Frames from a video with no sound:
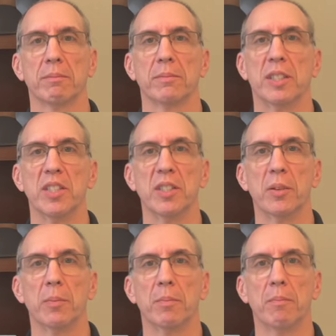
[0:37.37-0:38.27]

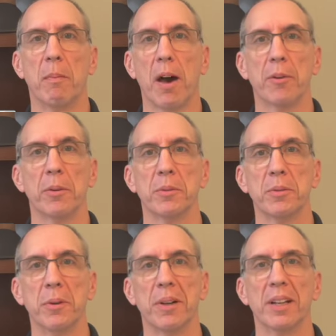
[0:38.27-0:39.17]
Disney moderate
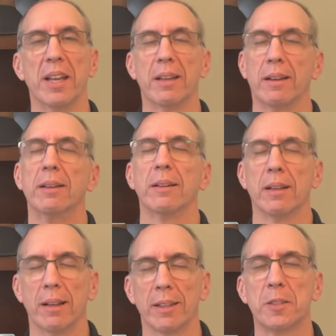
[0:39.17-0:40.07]
resort.
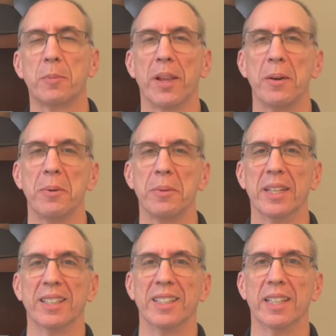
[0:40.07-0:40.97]
I'll explain when we
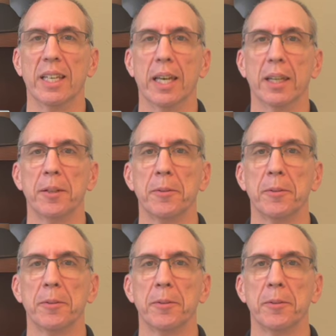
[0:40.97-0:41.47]
get to the end.